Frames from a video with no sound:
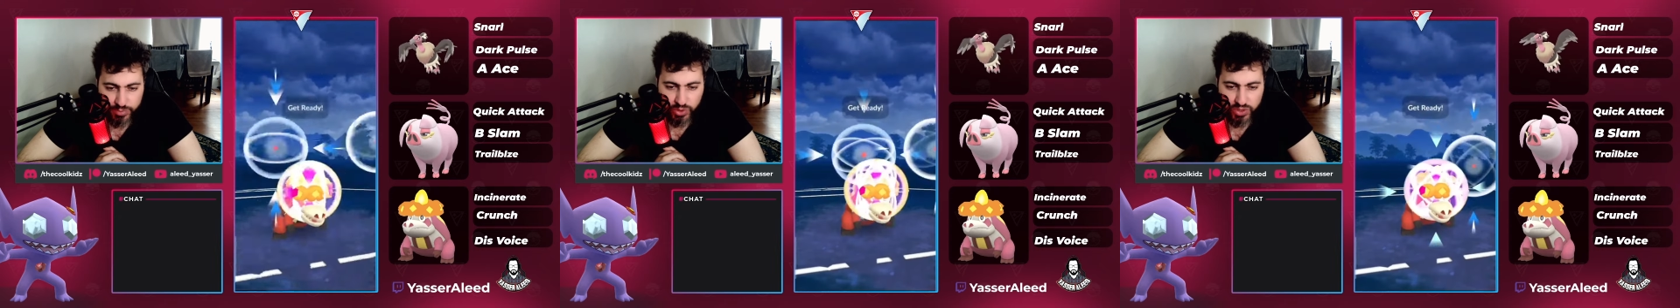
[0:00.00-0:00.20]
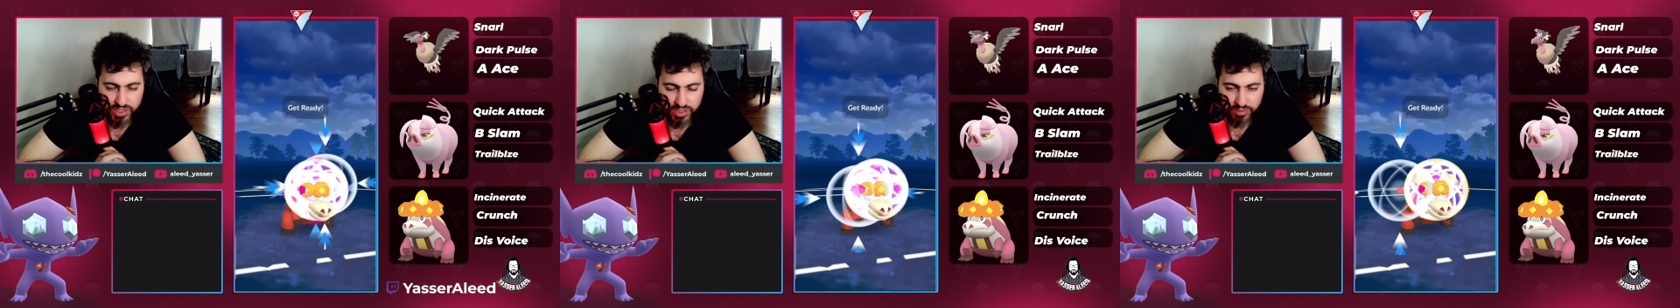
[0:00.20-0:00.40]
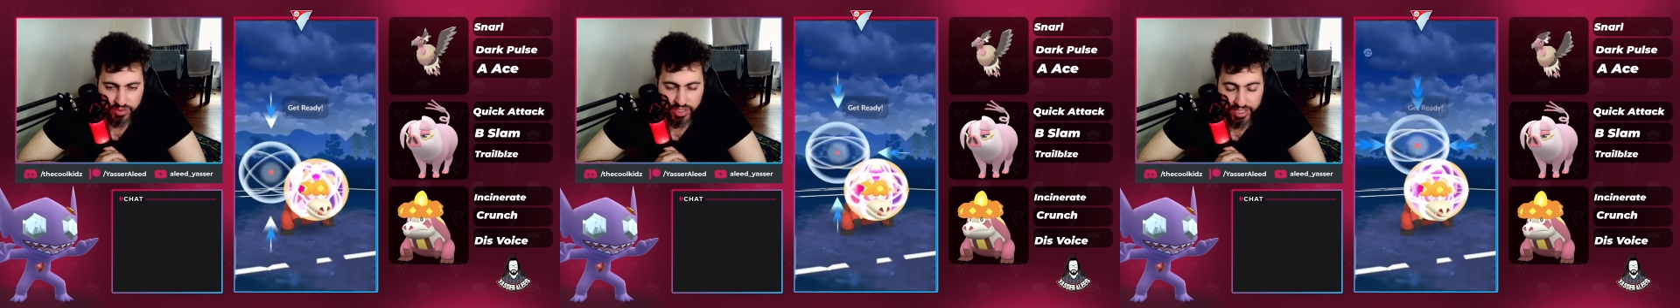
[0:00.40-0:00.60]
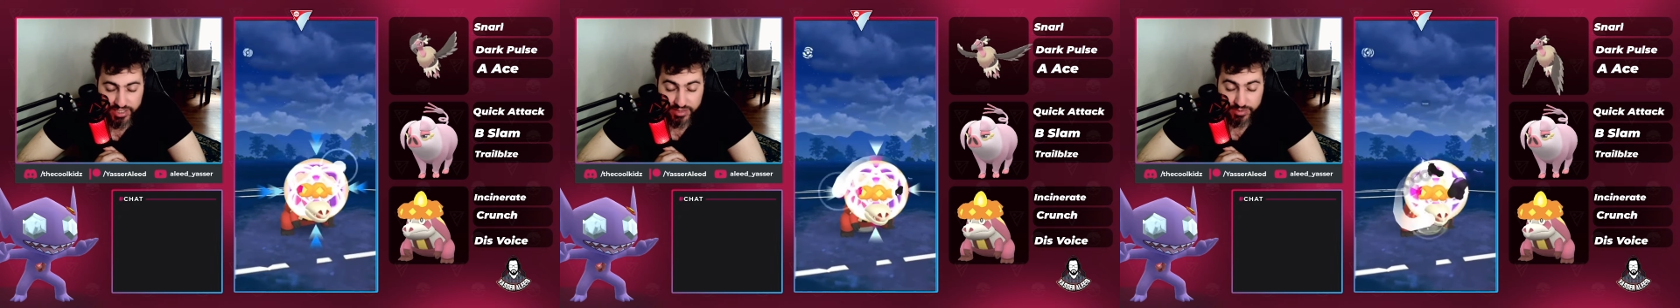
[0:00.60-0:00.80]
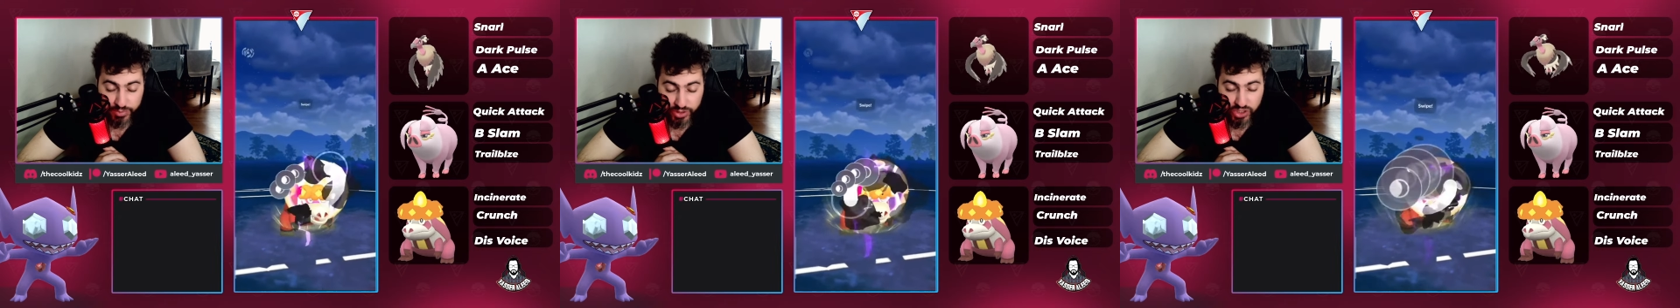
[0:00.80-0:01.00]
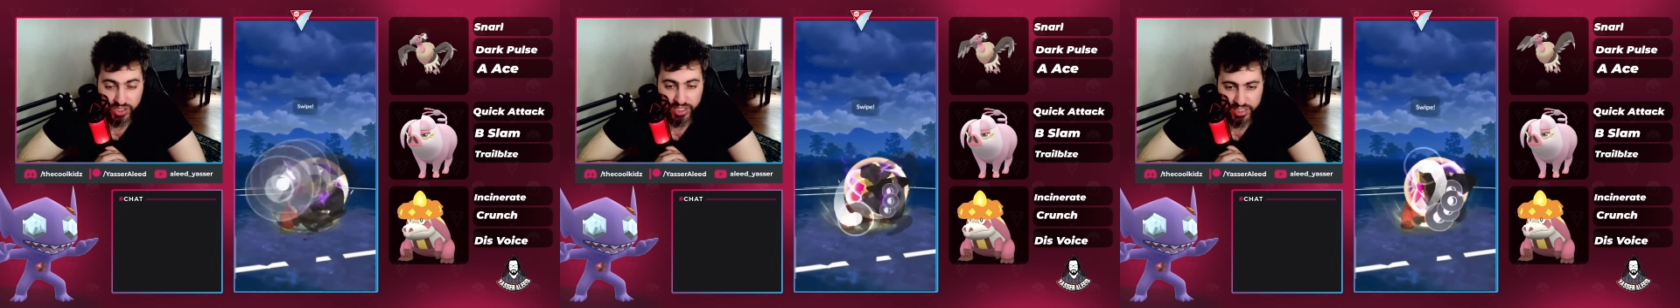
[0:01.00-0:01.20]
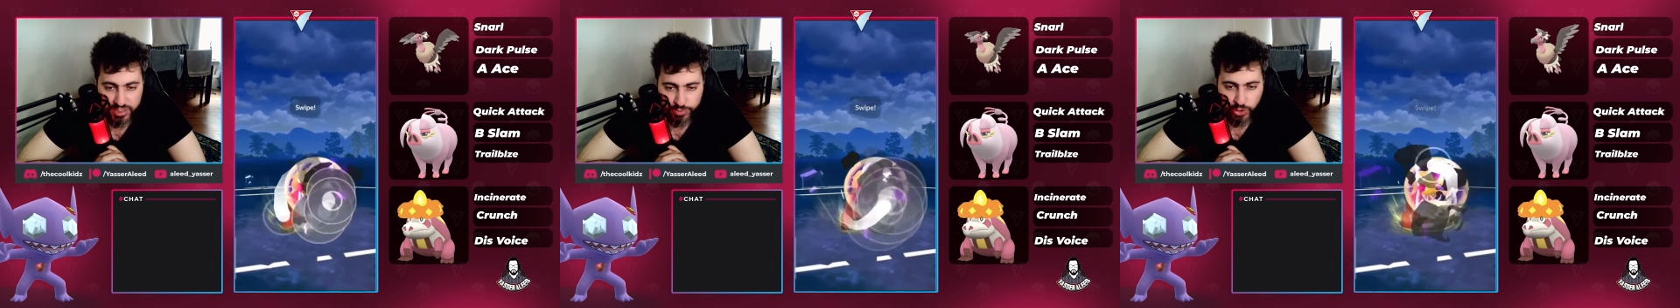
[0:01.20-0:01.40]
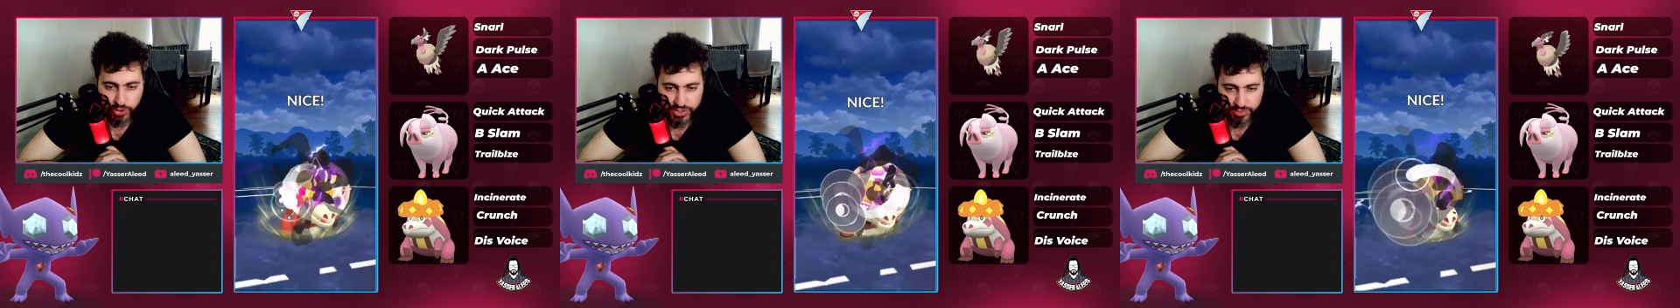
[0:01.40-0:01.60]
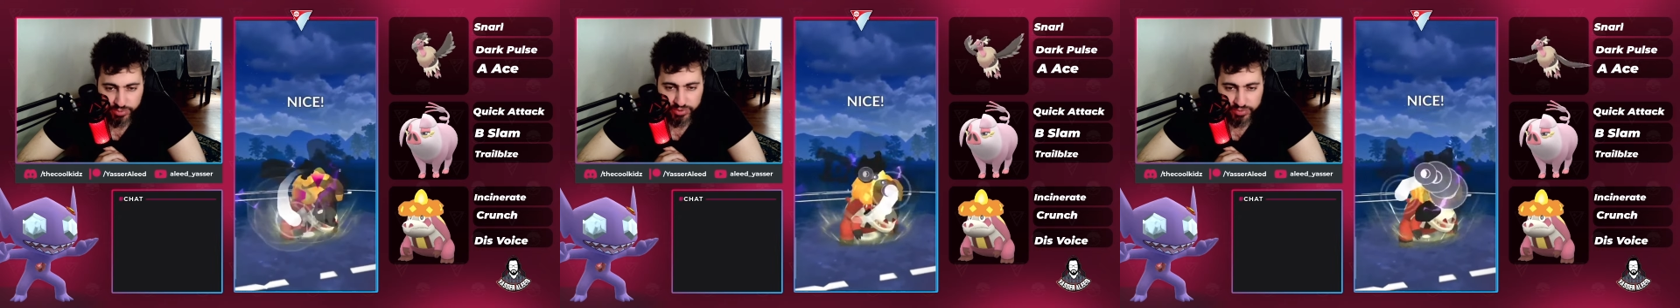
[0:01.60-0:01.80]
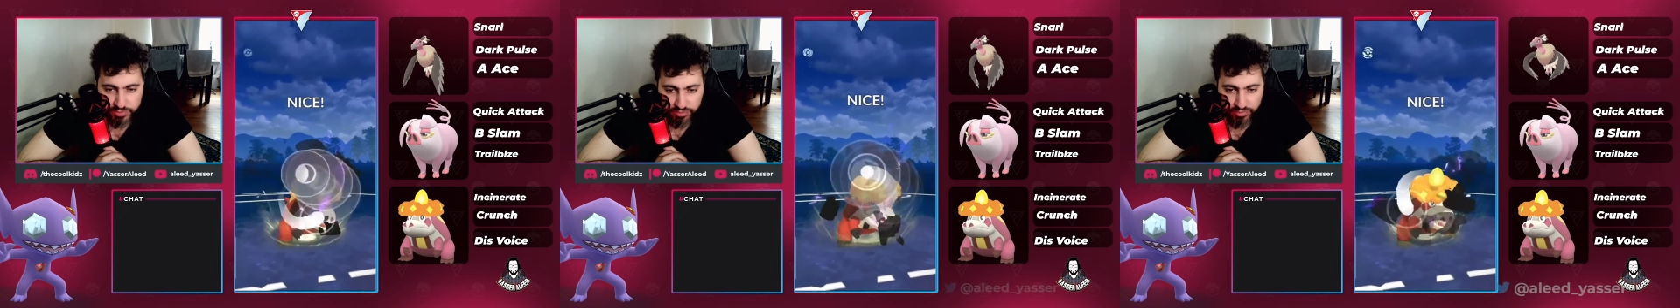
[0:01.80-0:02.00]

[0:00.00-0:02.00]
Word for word: most, as much as possible.